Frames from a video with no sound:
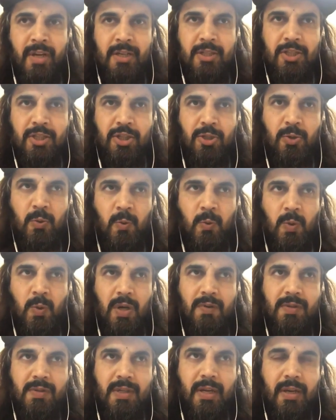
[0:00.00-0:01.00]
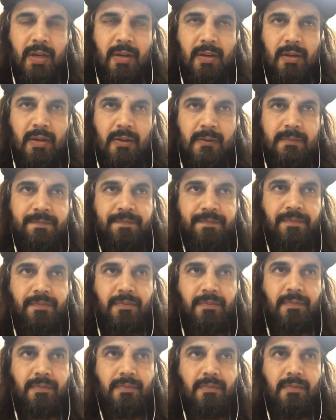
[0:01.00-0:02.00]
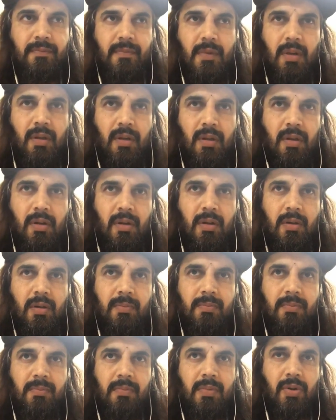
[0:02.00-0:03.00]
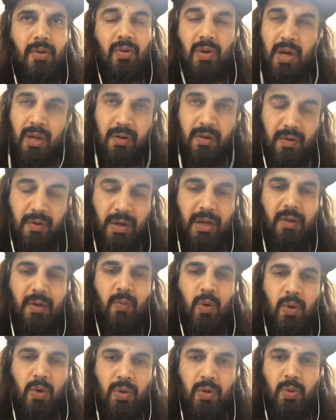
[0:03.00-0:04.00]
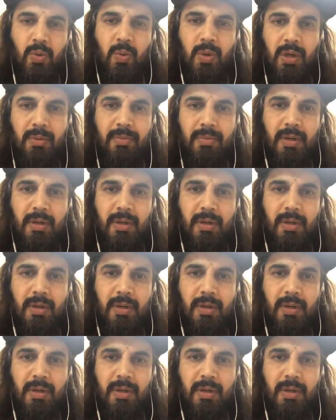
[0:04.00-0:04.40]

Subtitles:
So I was like, you know, I really want to do it,